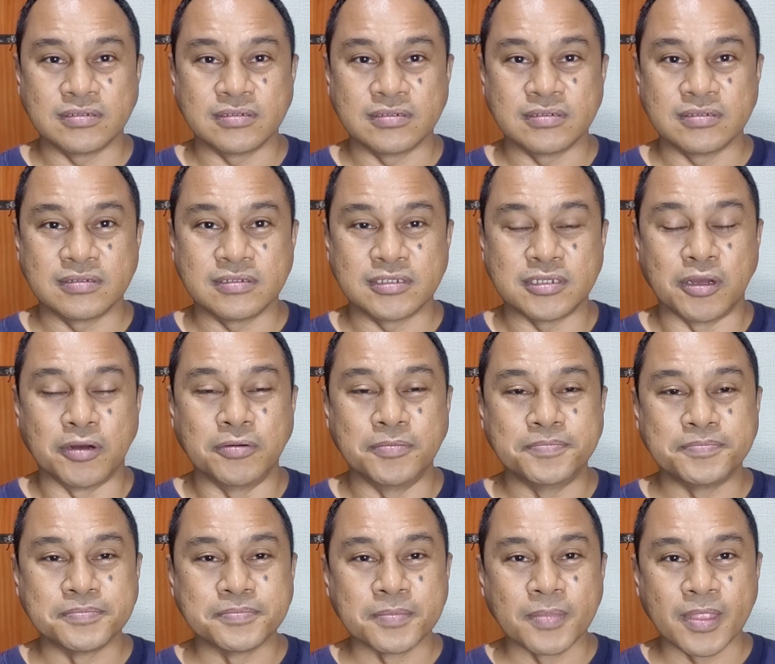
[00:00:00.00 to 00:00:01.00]
So,
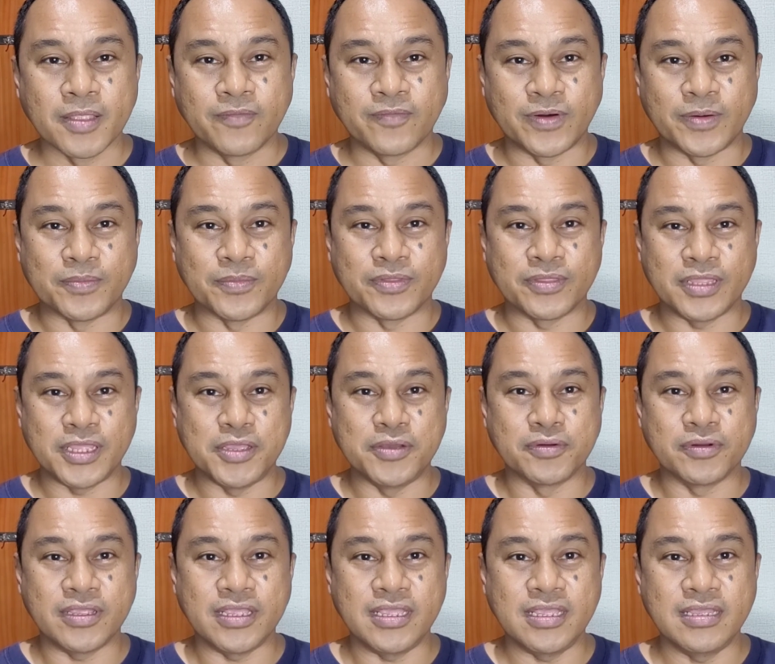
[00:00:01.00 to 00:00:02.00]
from
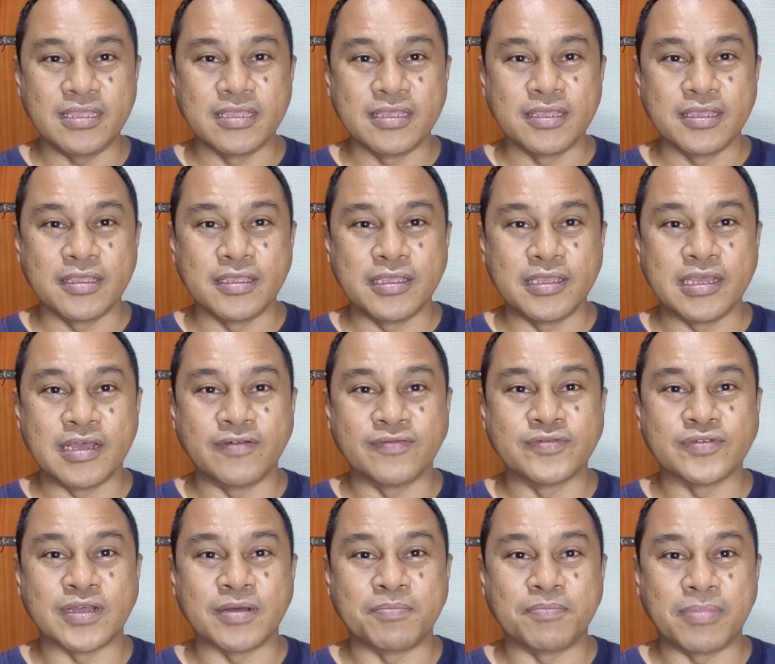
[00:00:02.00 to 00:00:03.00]
theory, you have to
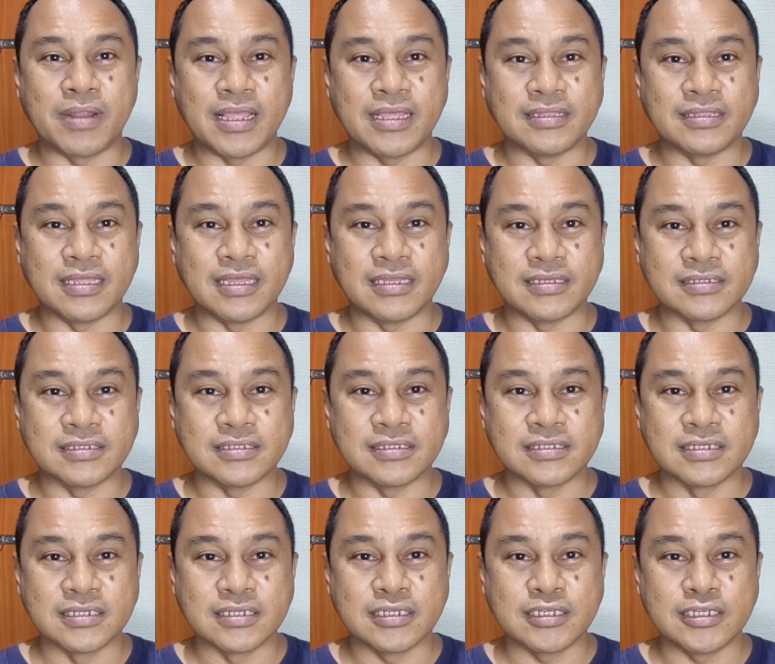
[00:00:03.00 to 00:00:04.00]
apply this
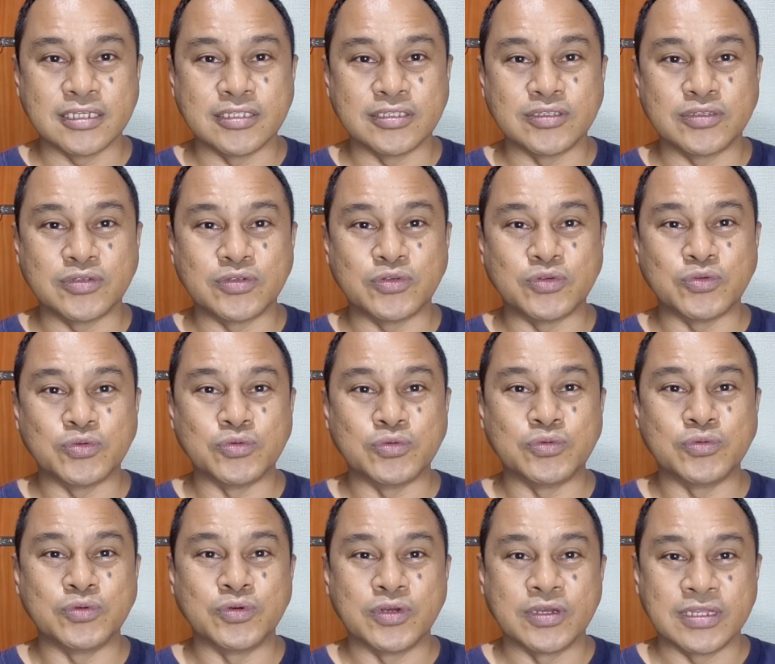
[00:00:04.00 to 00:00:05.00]
into
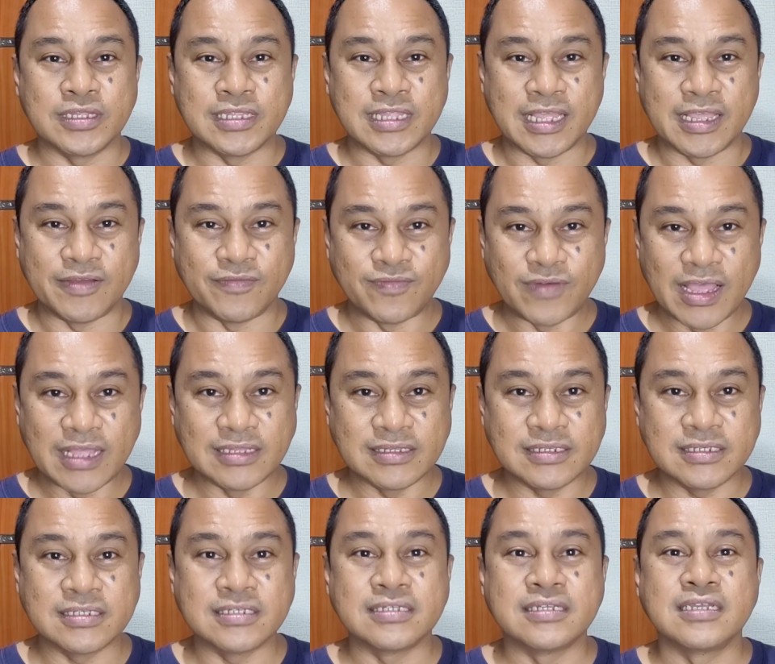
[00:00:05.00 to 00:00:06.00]
the
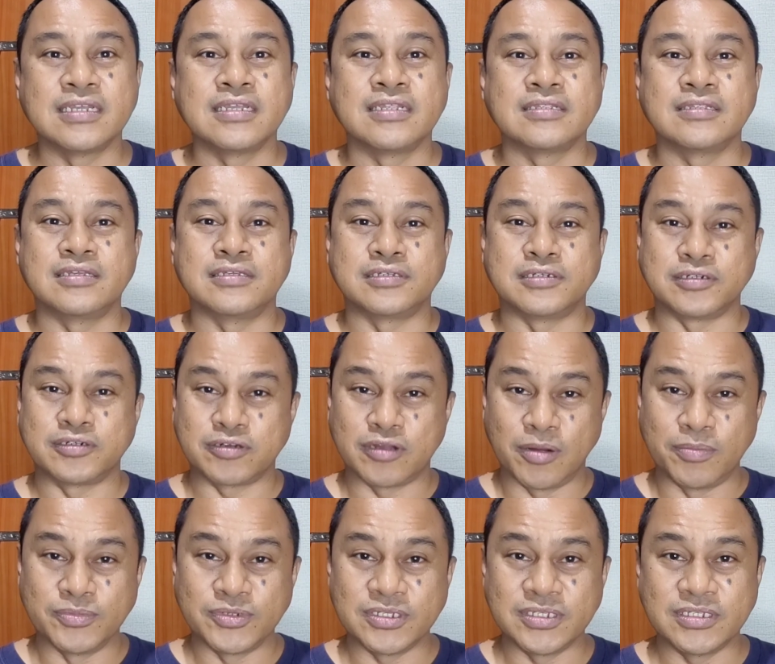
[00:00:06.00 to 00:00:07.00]
events, the
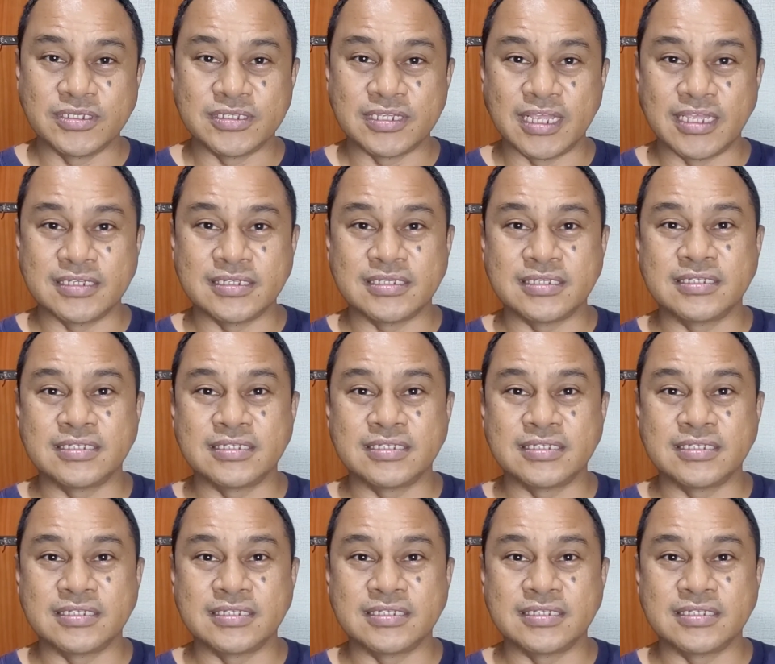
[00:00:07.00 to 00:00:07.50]
circumstances,